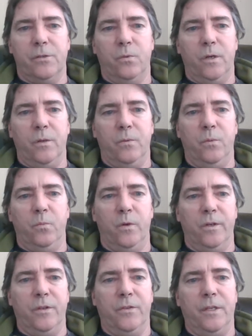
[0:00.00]
and
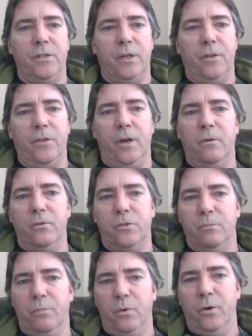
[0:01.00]
one of the things I thought was
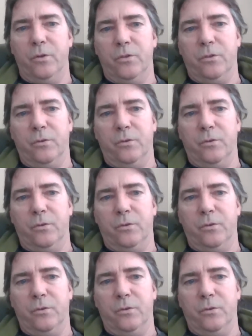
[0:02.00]
important